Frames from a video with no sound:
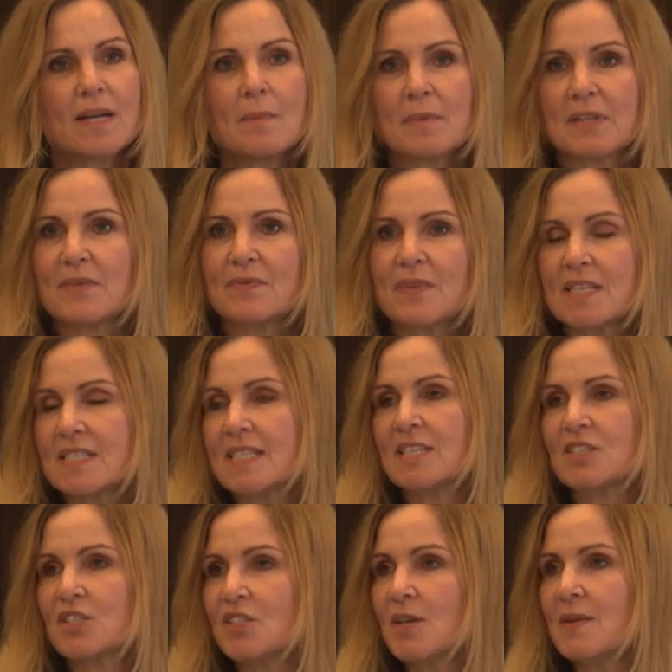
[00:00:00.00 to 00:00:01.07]
But the first thing
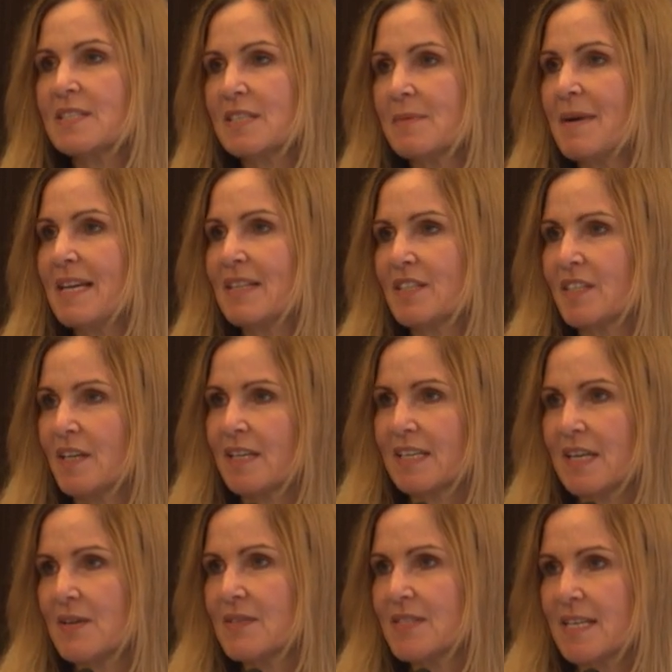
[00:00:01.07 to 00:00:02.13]
to do is to make the
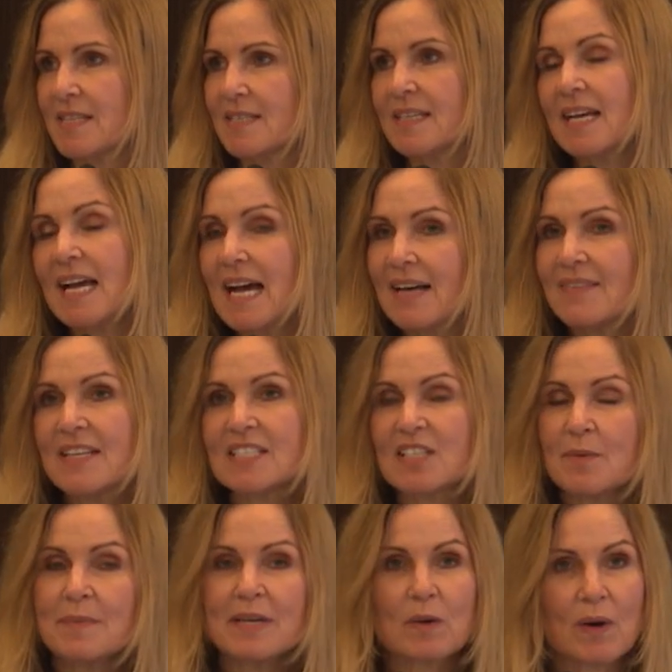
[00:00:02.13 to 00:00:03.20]
diagnosis. And this
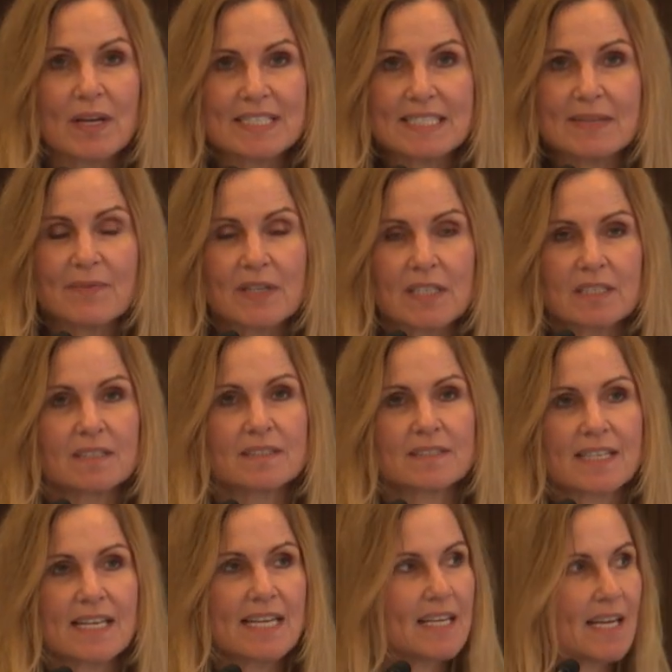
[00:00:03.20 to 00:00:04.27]
can be quite difficult
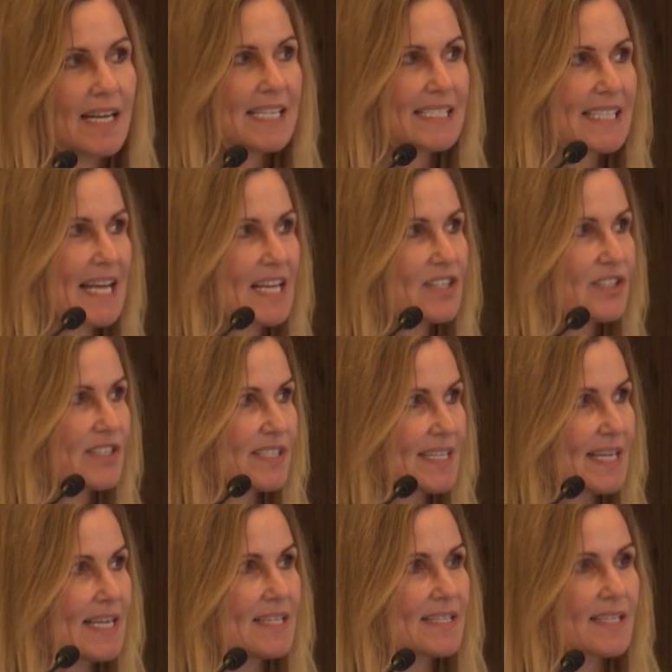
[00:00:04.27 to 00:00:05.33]
in early stage
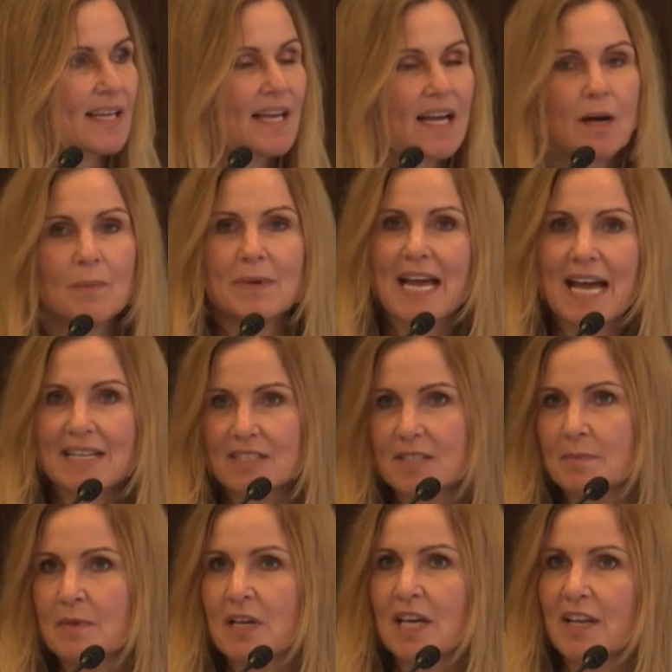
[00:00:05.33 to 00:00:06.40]
disease. And we had
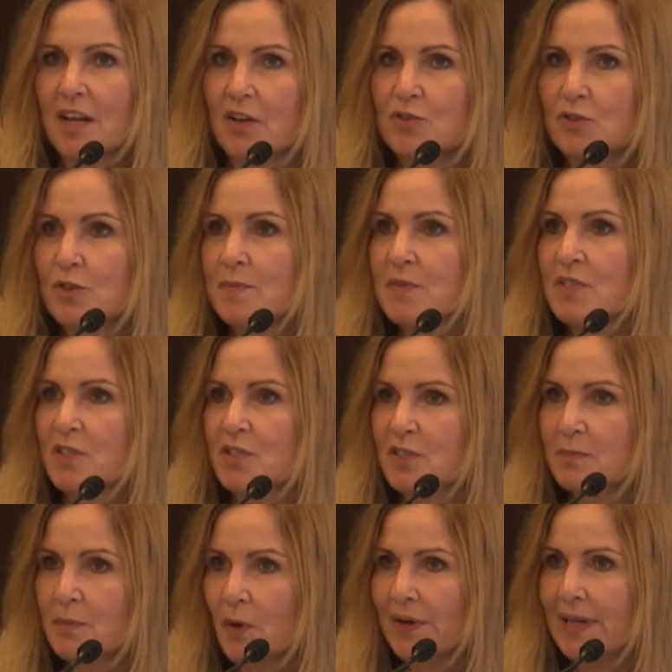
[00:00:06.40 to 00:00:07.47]
some conundrums this
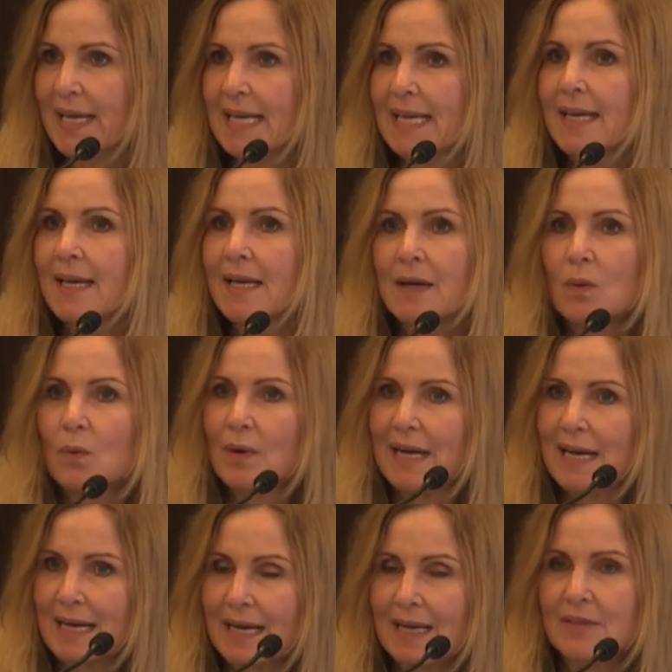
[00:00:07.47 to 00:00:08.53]
morning
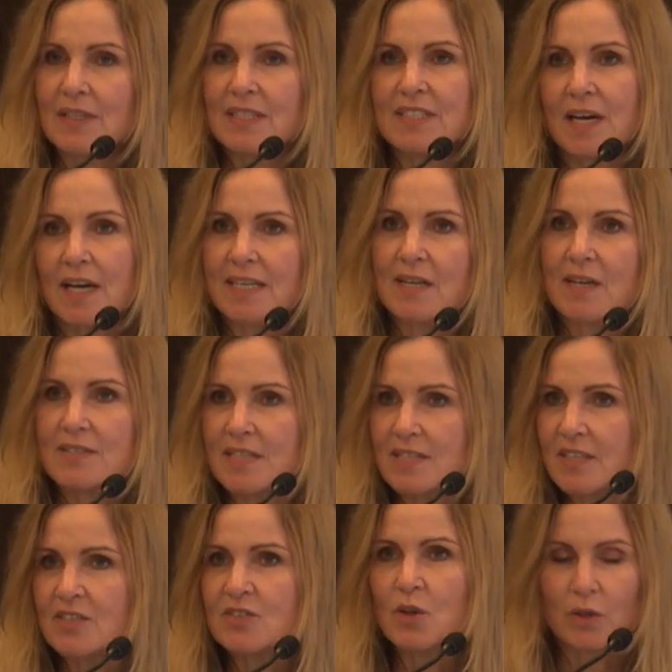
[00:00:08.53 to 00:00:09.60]
where the diagnosis
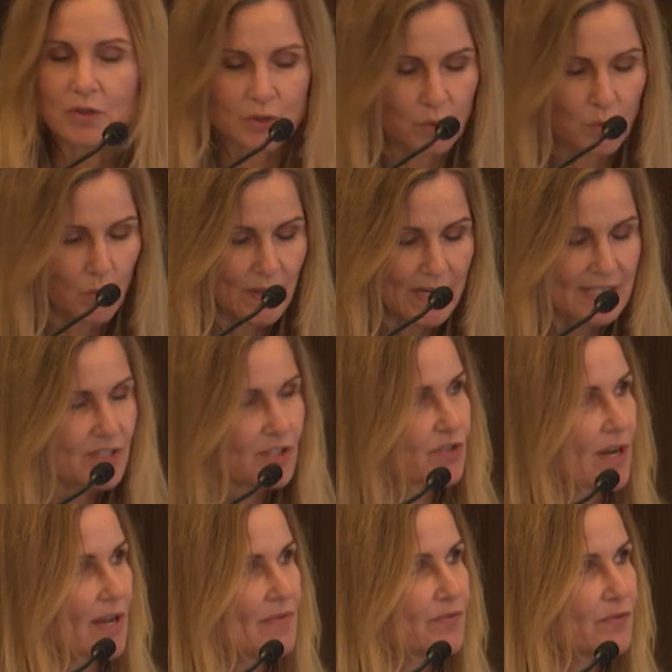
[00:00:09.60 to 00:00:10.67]
is not always
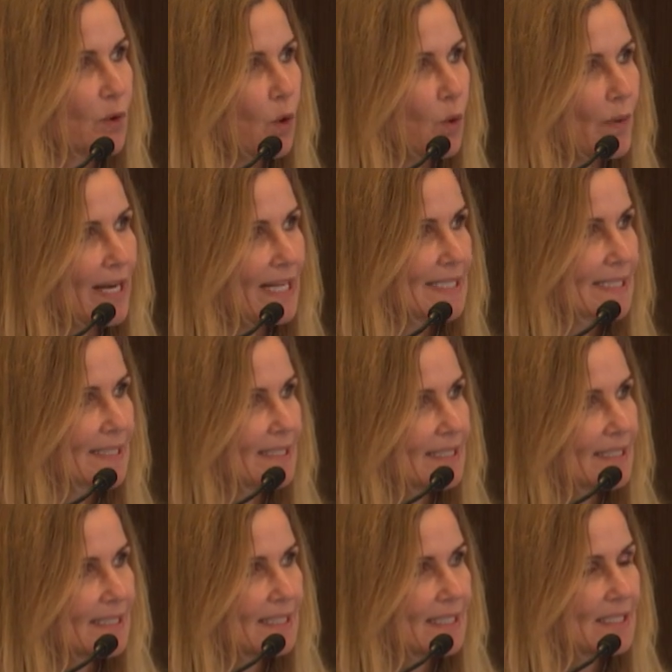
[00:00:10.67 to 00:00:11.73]
straightforward.
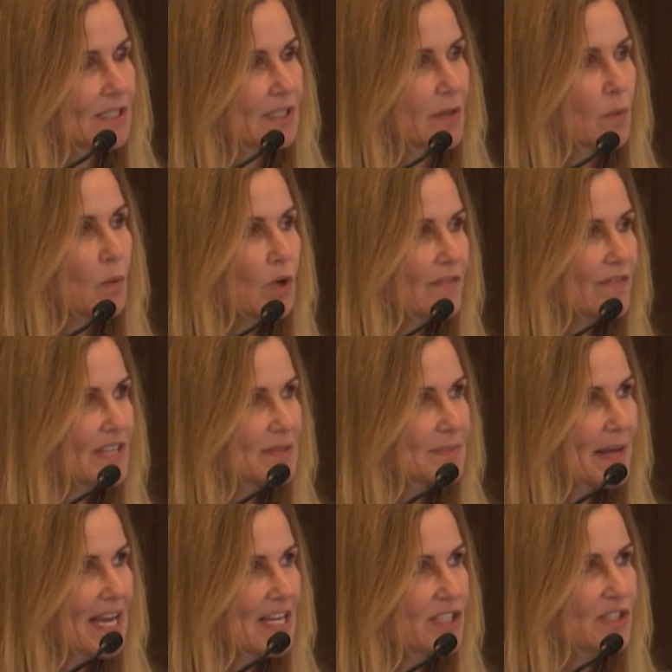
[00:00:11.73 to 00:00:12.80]
So all of these
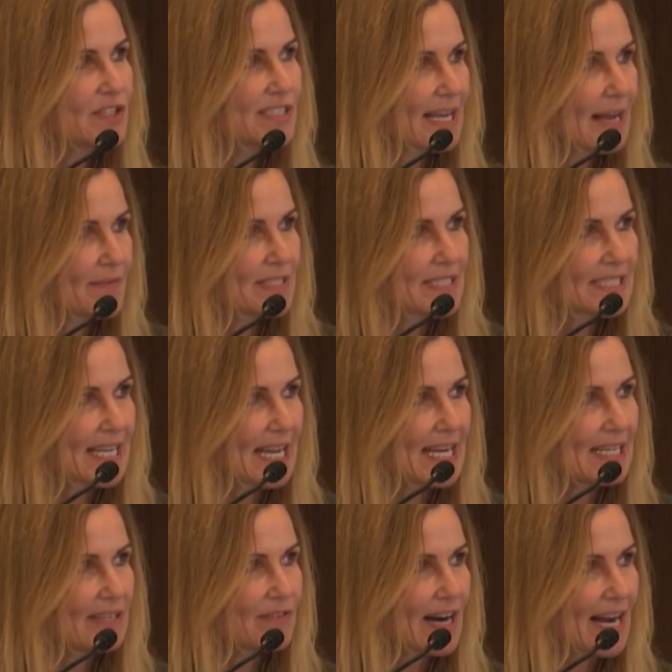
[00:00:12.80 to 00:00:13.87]
patients have a
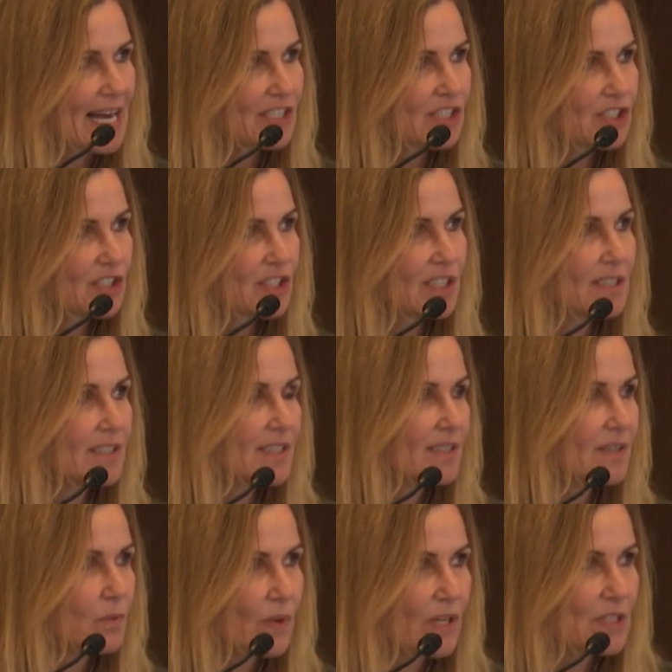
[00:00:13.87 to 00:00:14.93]
scaly rash.
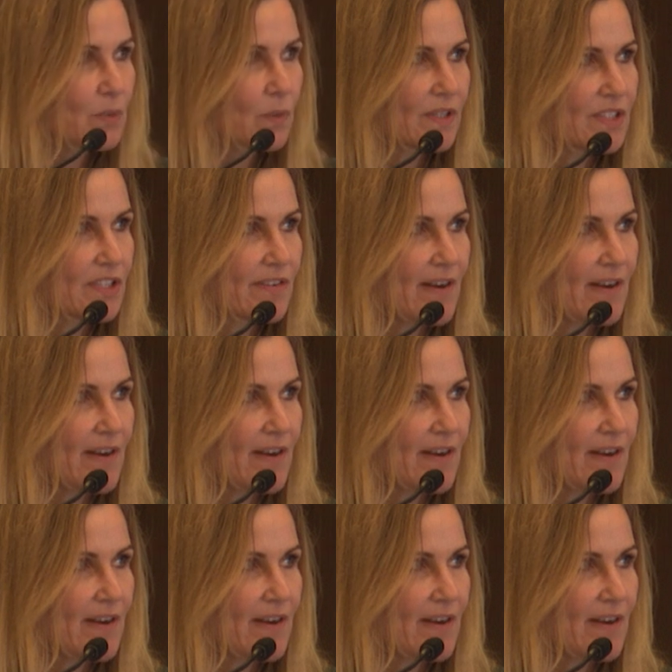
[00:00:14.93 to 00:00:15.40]
Which ones are